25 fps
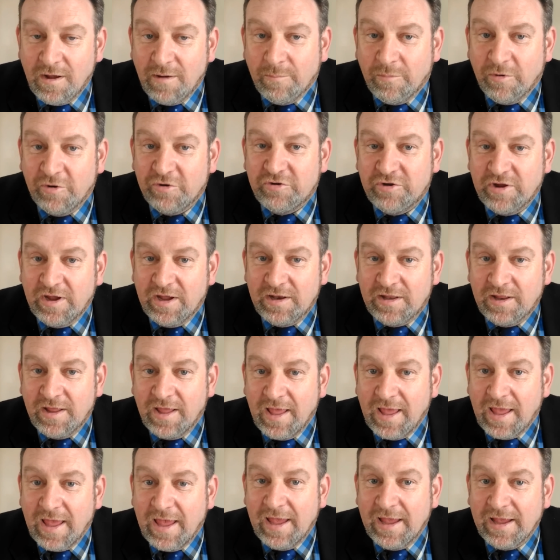But yet,
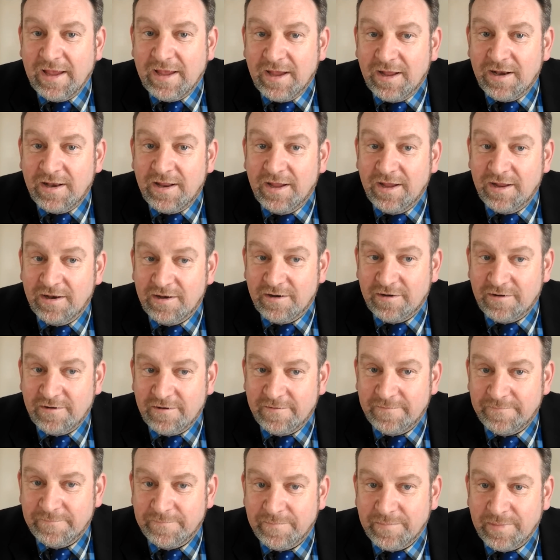Egghead hid it.
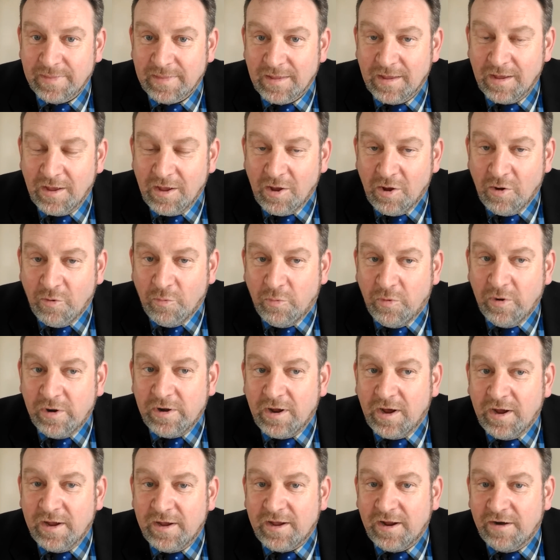When
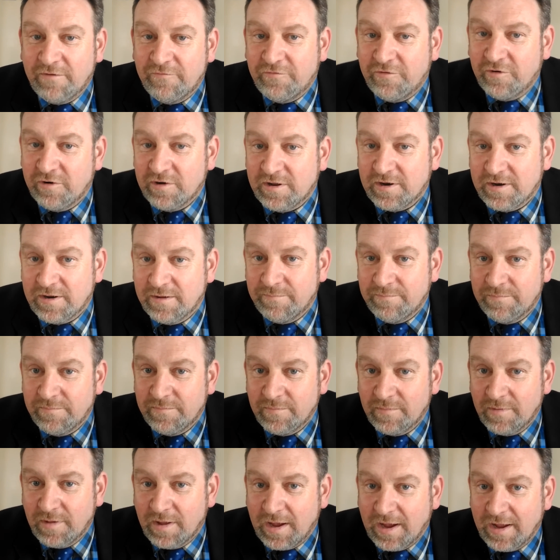I confronted him
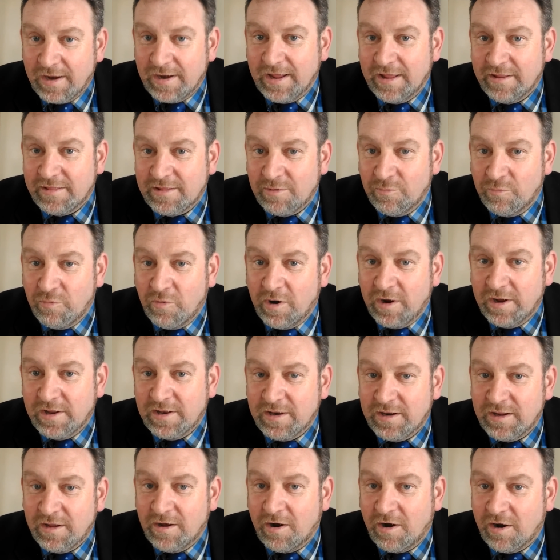and asked him why
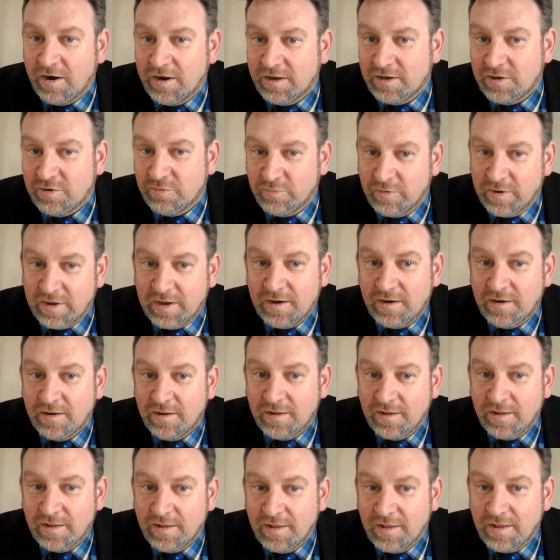did he hide the will,
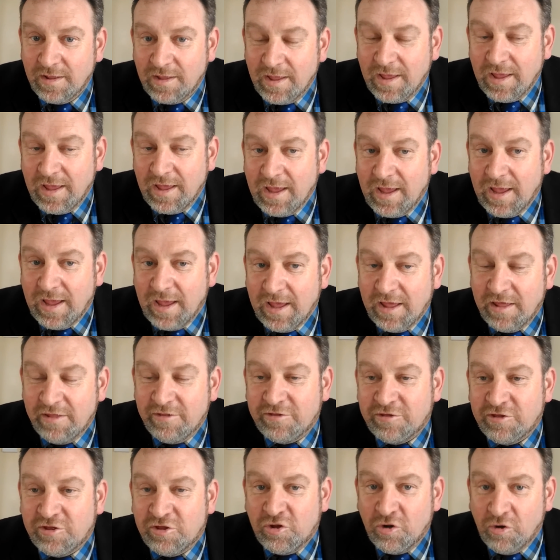
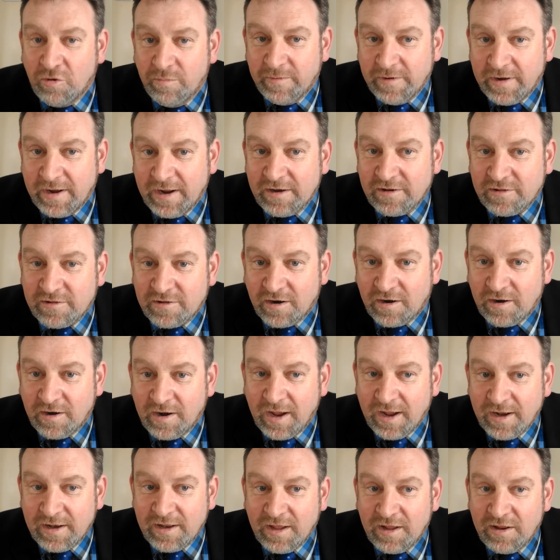his stupid answer,
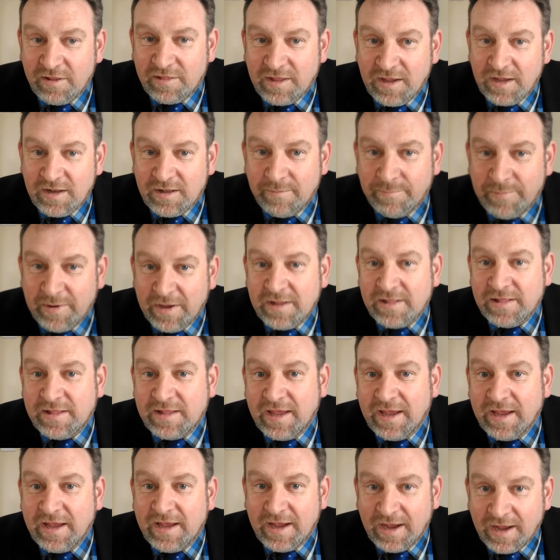and I see the big
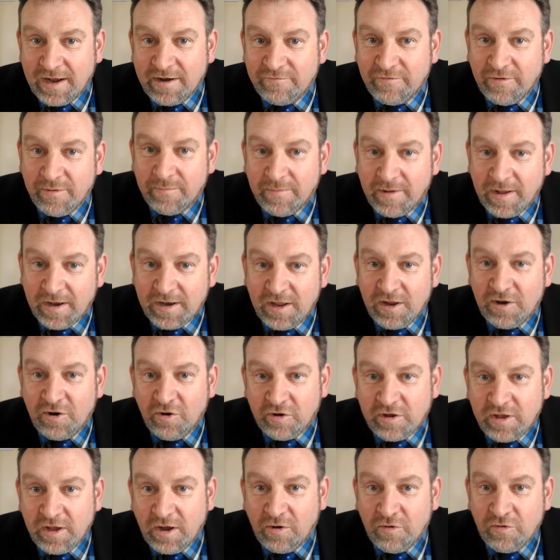thick head of him, and he
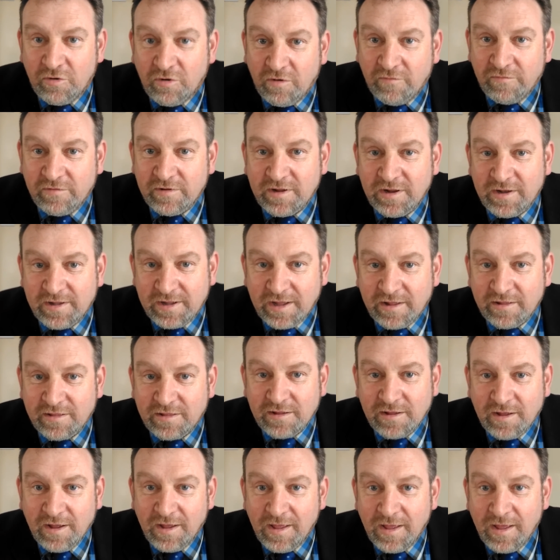look out over the
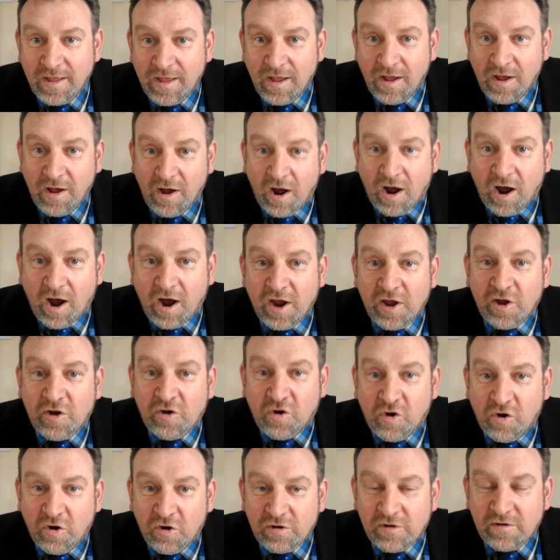desk, I
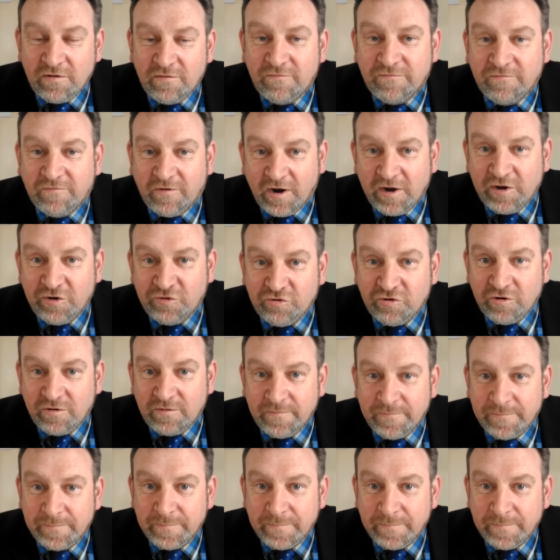couldn't find you.